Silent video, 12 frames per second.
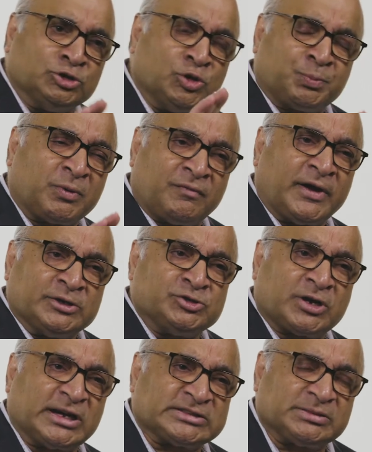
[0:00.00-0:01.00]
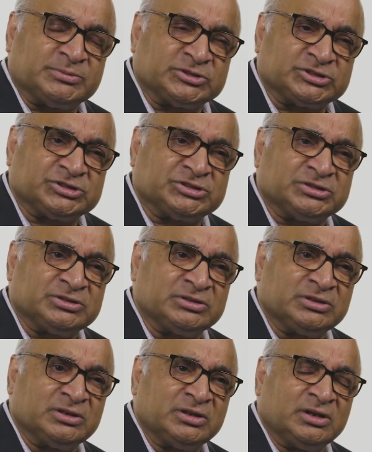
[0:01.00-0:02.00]
you provide your customers.
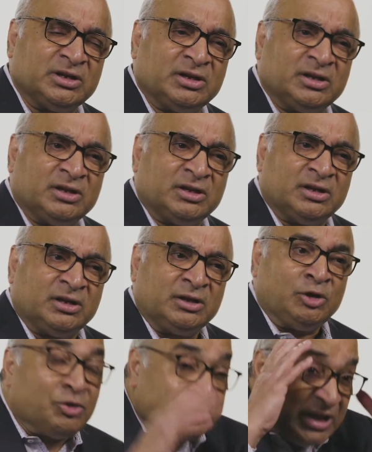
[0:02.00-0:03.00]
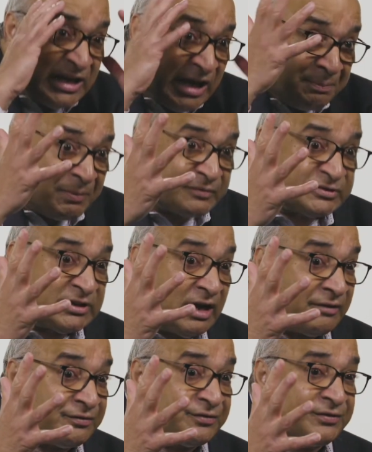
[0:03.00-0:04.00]
You think up of
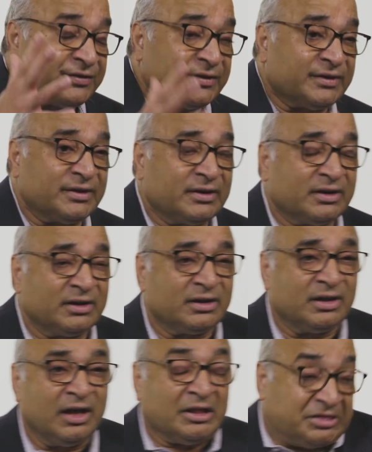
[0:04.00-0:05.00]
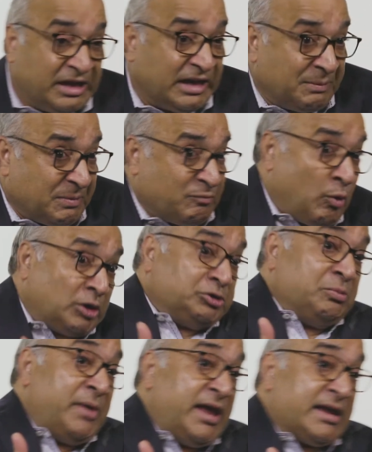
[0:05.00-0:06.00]
stuff. Think up of what
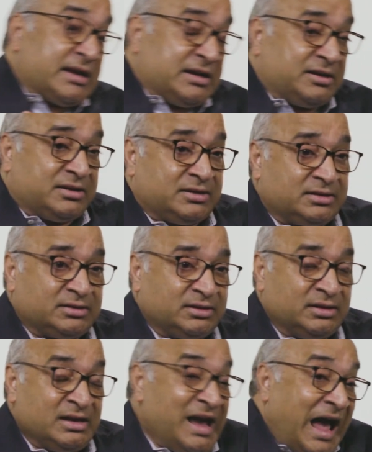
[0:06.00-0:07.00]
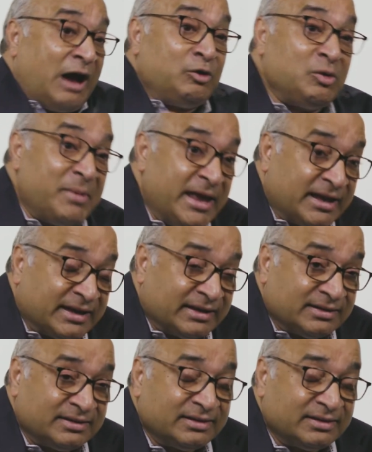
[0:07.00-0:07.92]
to make, how to make it,